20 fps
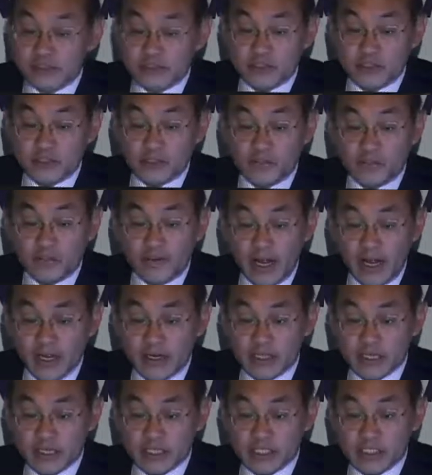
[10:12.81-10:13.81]
sort of
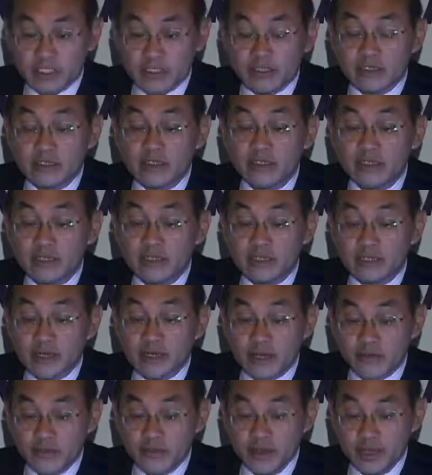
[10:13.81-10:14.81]
findings
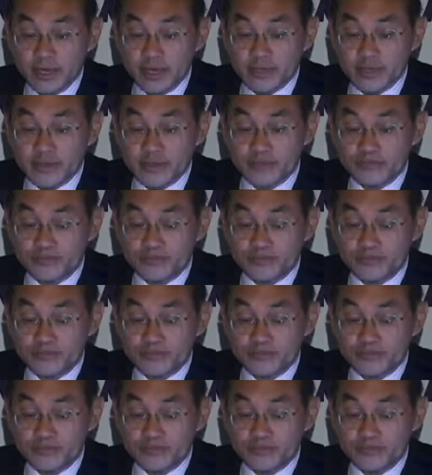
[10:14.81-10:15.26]
at the end.